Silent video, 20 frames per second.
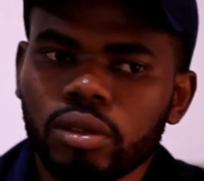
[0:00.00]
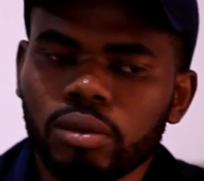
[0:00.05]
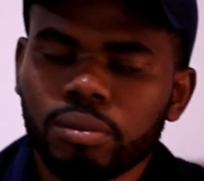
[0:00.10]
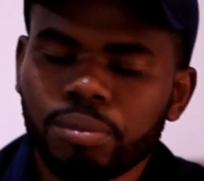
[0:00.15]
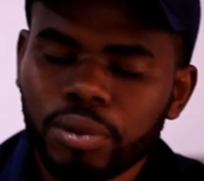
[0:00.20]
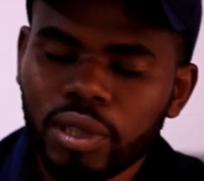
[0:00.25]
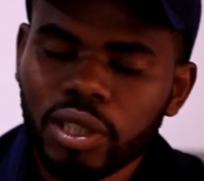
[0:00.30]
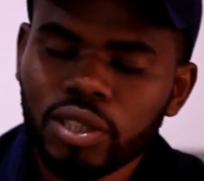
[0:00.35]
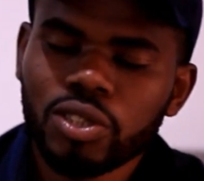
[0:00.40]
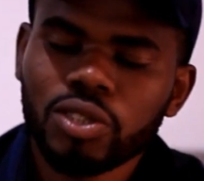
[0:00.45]

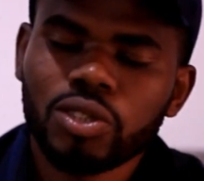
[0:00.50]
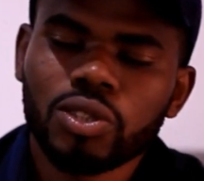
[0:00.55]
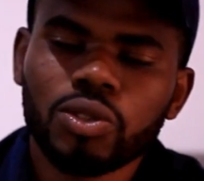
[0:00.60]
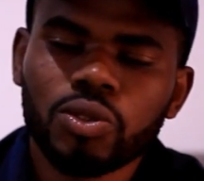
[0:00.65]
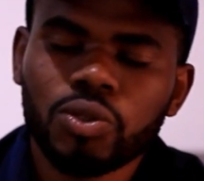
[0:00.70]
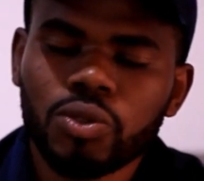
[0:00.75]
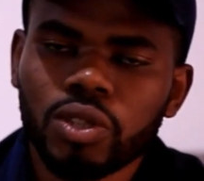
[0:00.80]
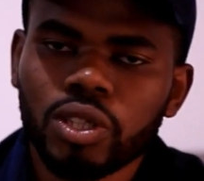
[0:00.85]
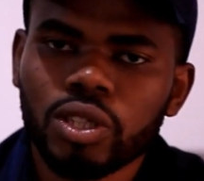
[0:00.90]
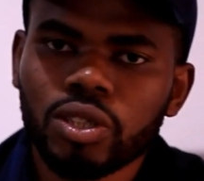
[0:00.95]
plant
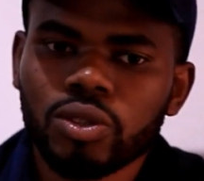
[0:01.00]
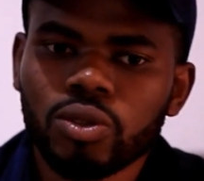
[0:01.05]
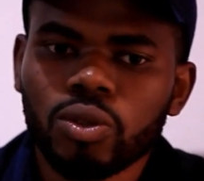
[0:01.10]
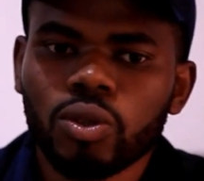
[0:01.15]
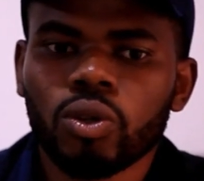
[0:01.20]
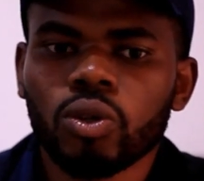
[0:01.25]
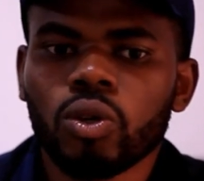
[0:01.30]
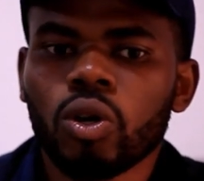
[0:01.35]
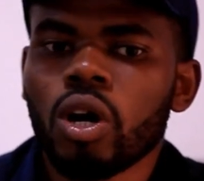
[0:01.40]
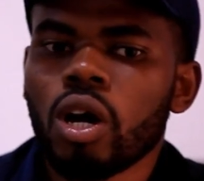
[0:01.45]
nutrient
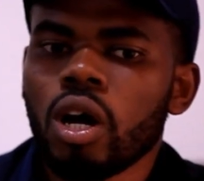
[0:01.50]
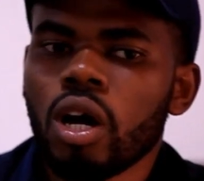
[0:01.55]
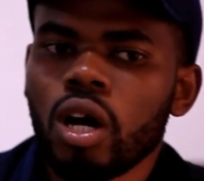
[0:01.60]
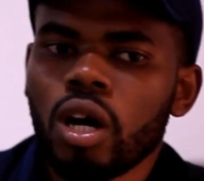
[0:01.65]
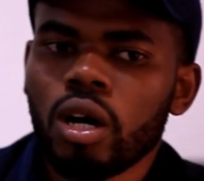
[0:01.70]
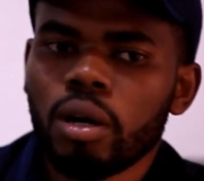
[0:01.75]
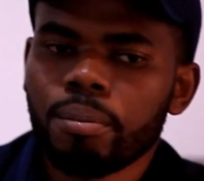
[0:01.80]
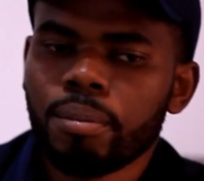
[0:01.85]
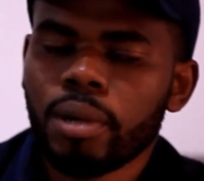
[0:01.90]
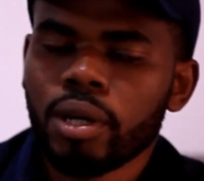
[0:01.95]
or
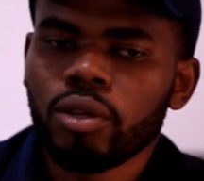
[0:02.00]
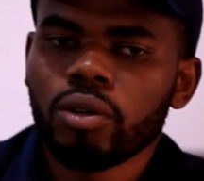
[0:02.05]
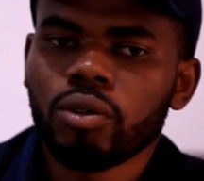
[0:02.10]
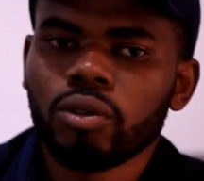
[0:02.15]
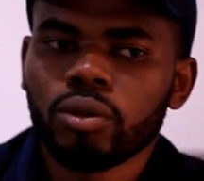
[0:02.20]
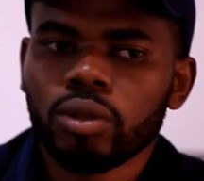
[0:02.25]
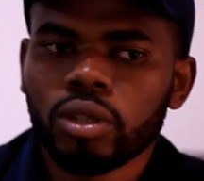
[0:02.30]
bio